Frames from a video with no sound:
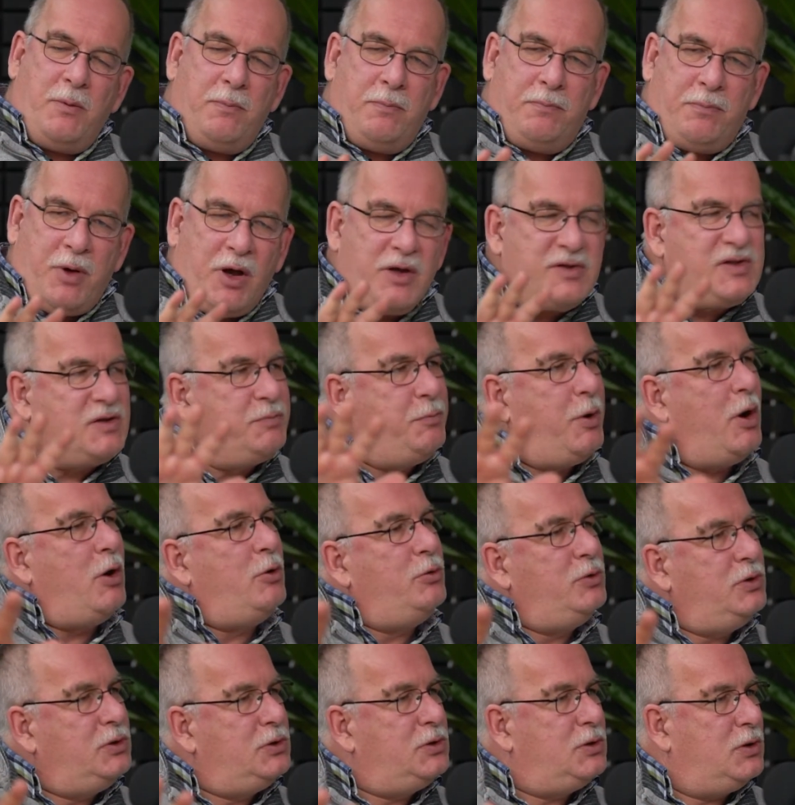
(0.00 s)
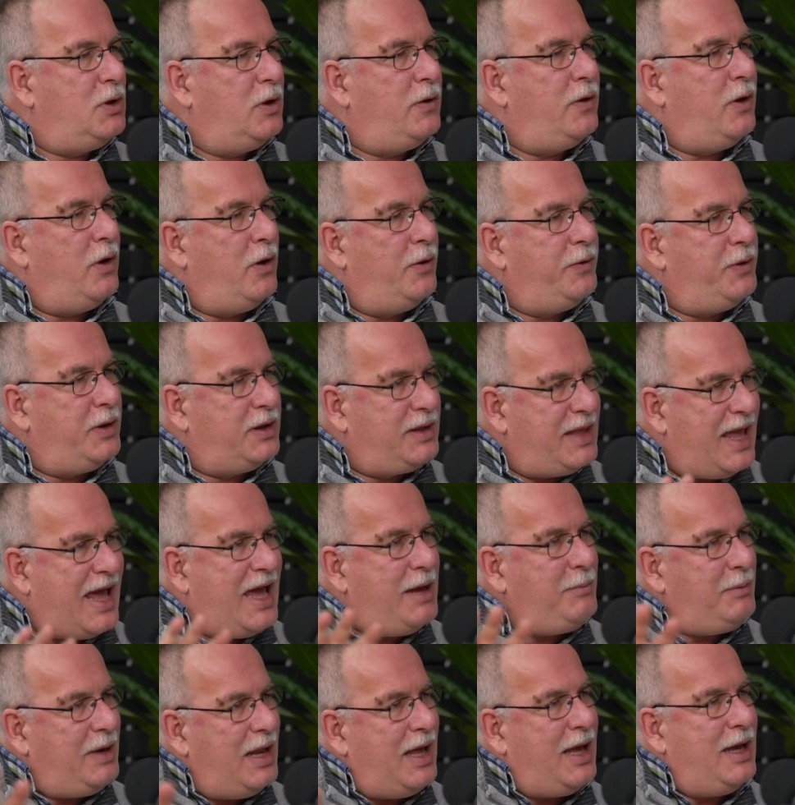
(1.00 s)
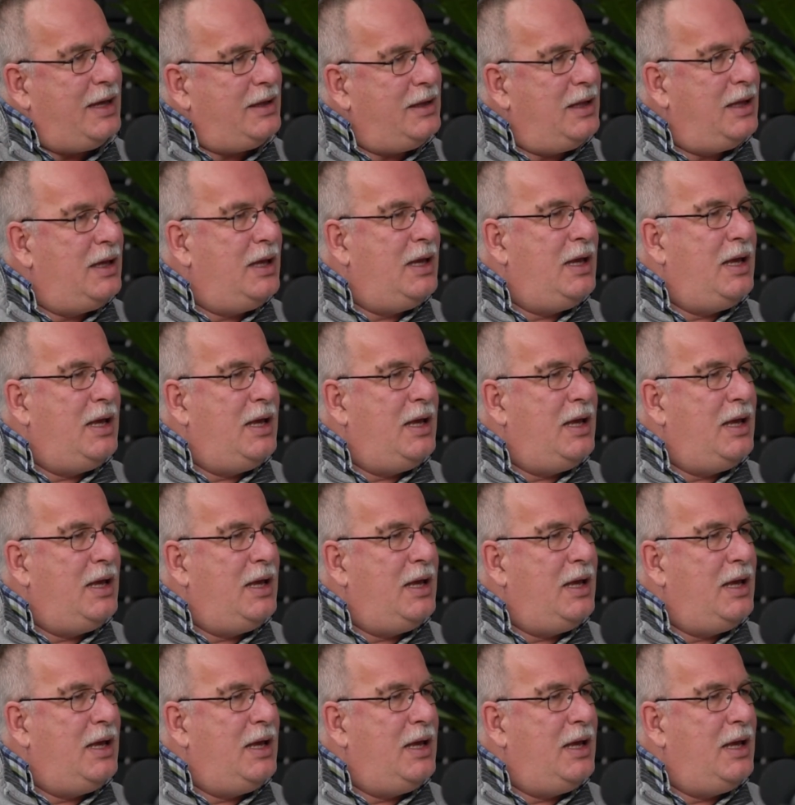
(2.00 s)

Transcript: postponed on the timeline.